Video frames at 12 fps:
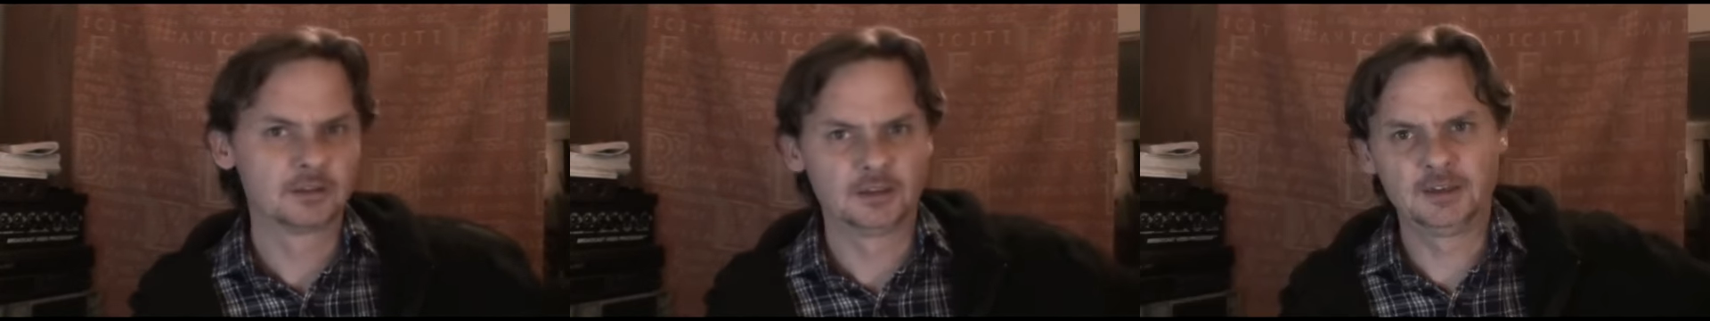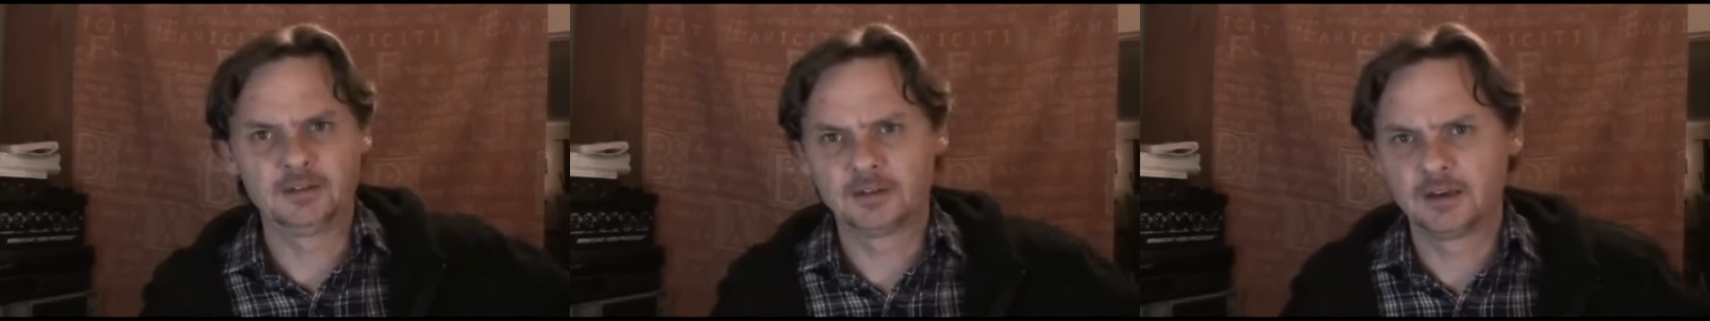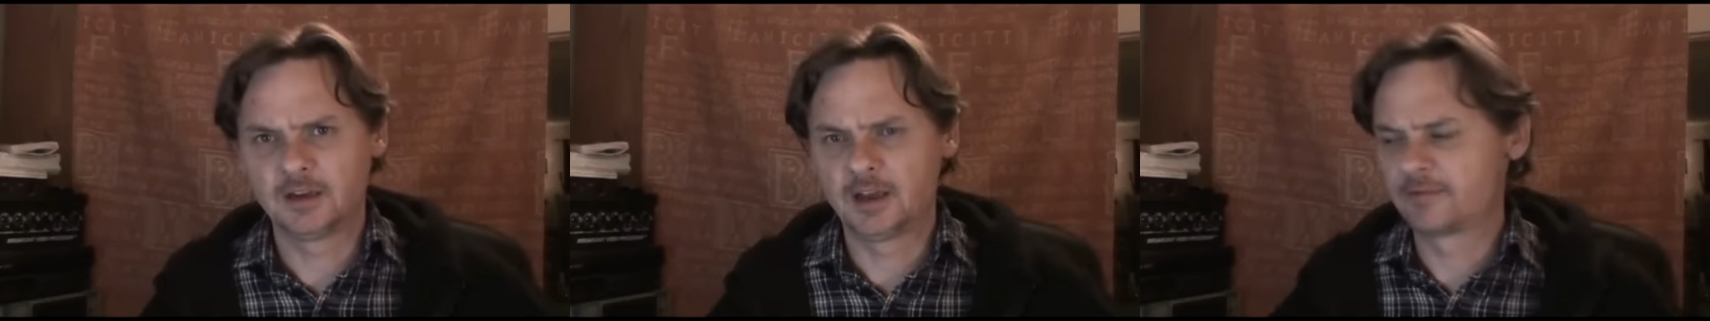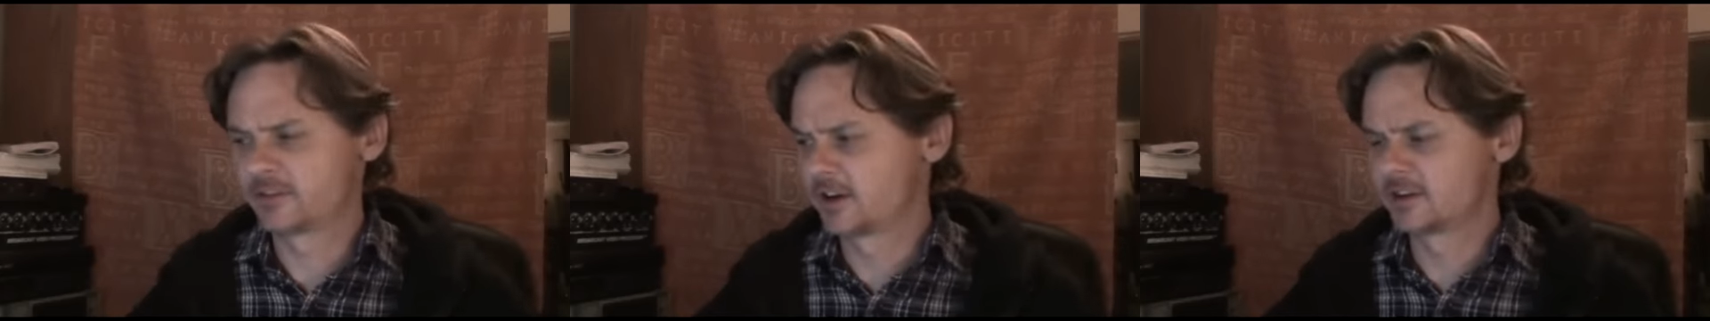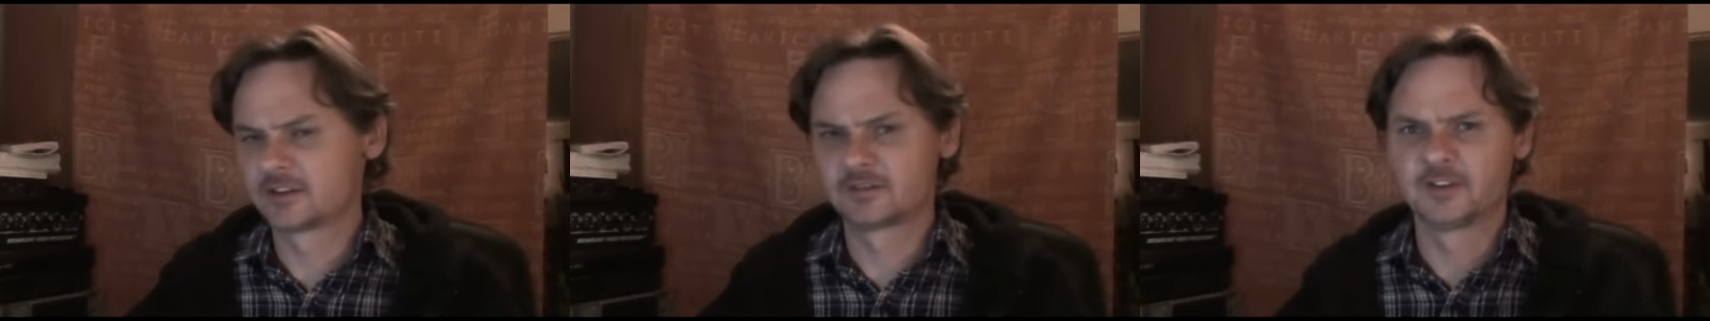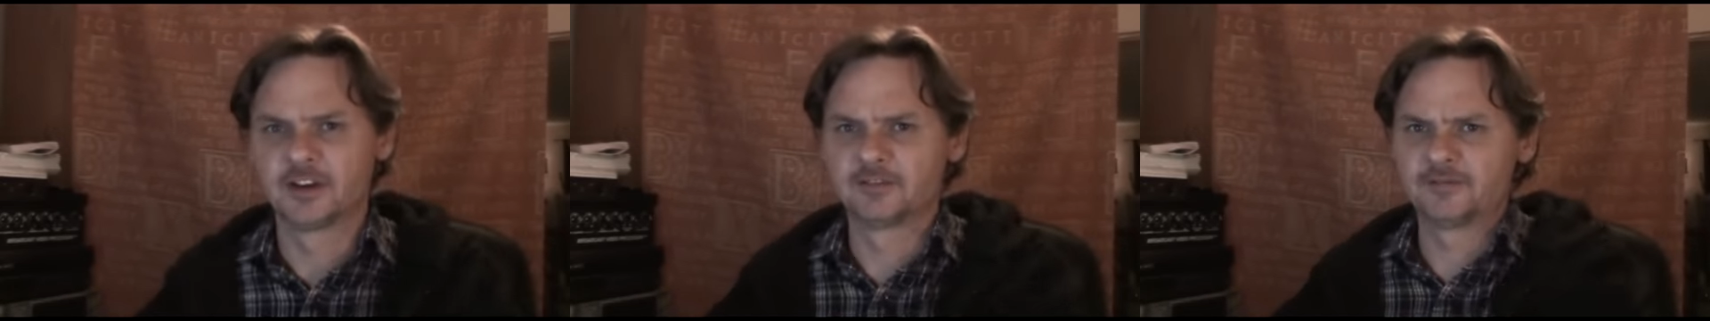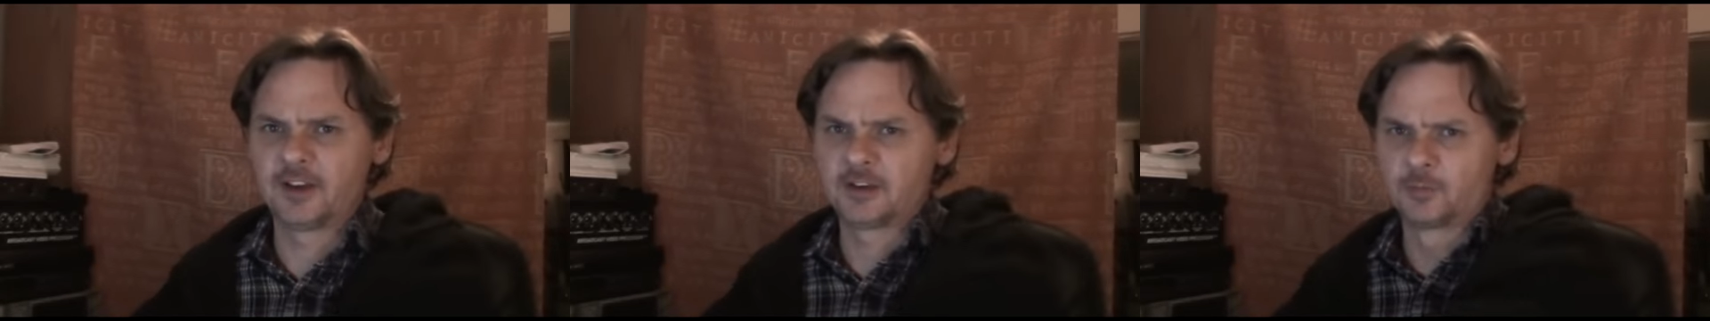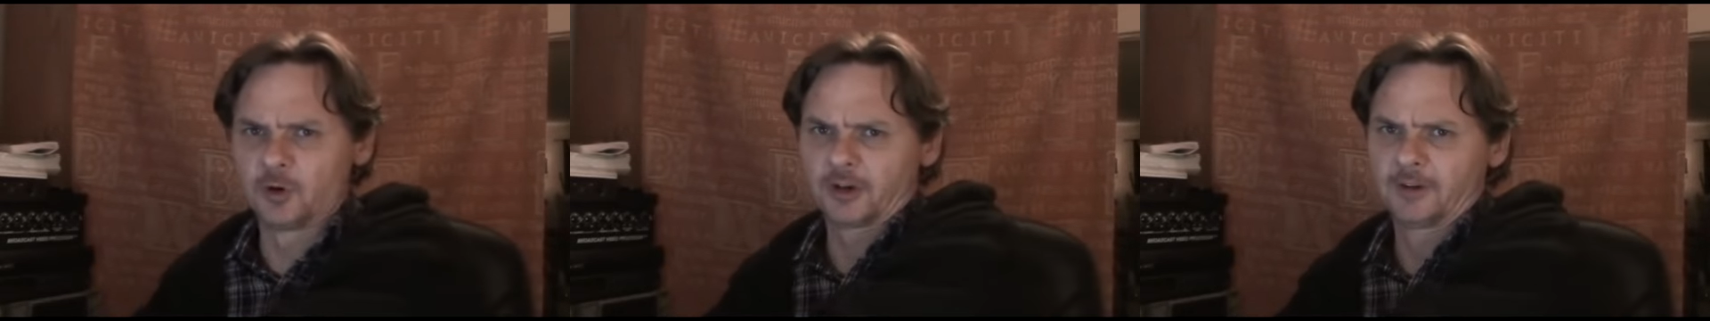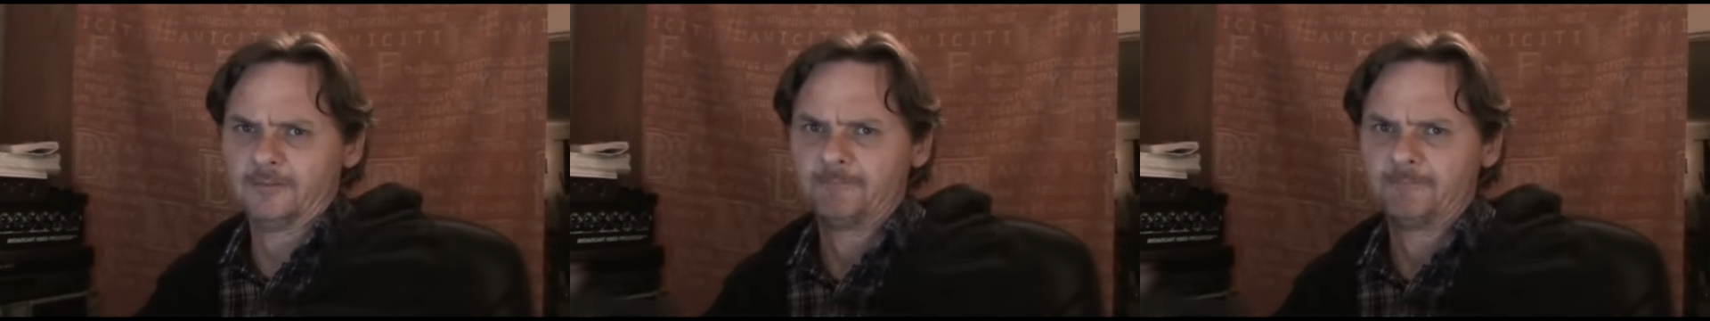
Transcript: Okay, he advertises via Facebook.